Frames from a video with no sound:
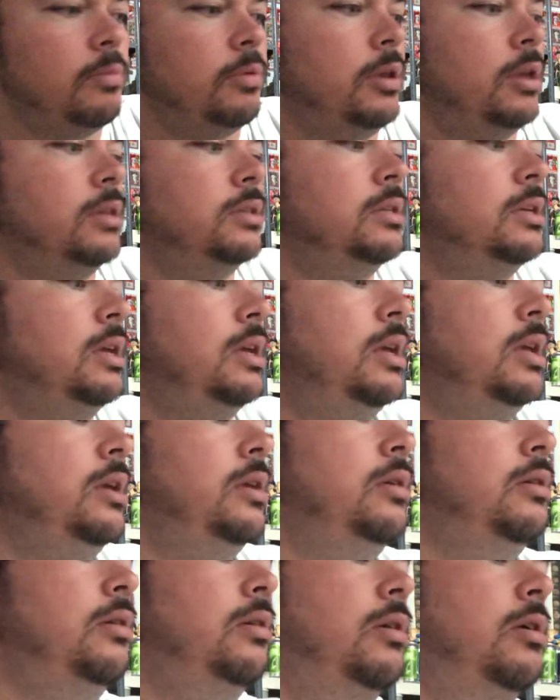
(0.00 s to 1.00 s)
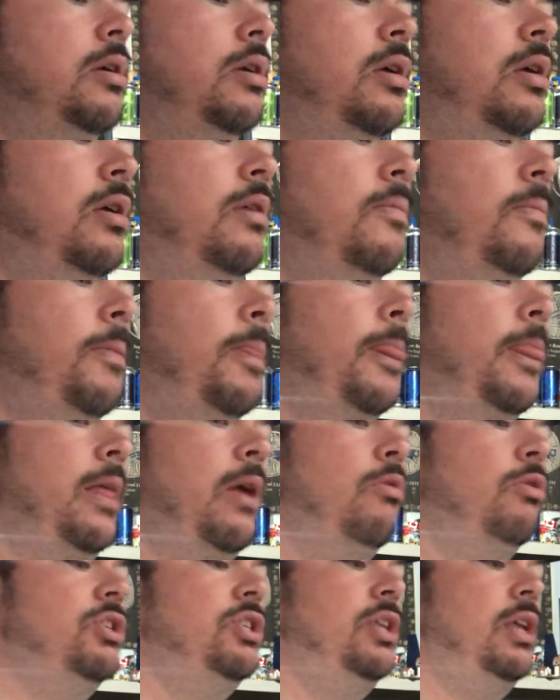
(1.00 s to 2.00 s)
PSA 8.
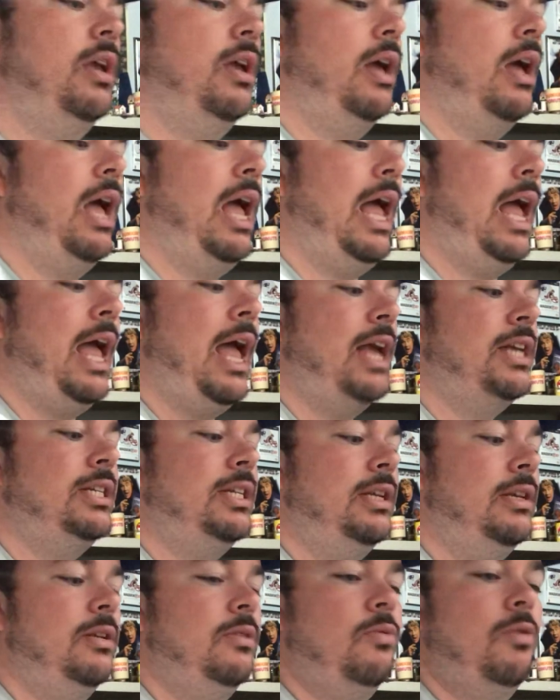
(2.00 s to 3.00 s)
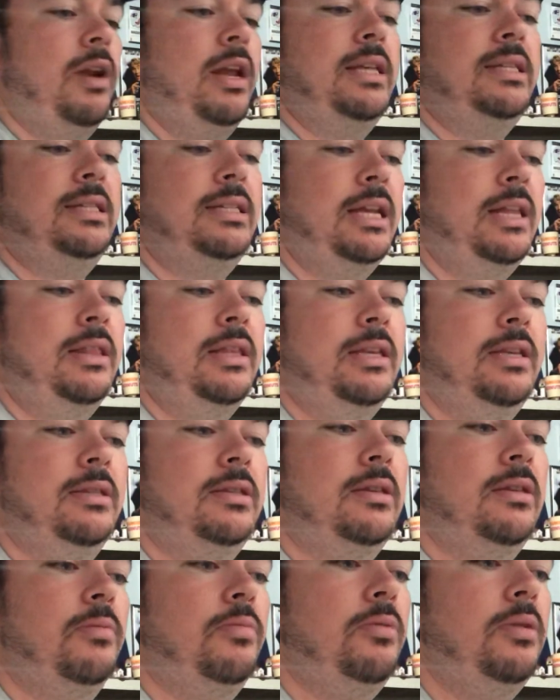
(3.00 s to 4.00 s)
I wish I actually, when I send
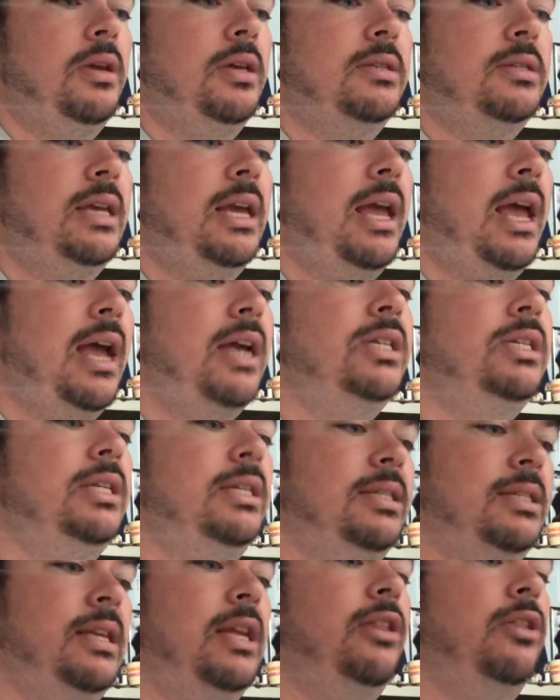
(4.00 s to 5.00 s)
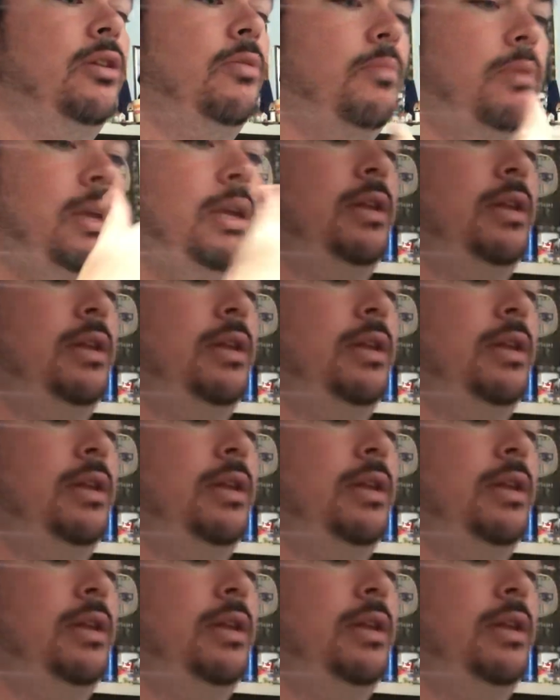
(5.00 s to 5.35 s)
these to PSA, I actually send them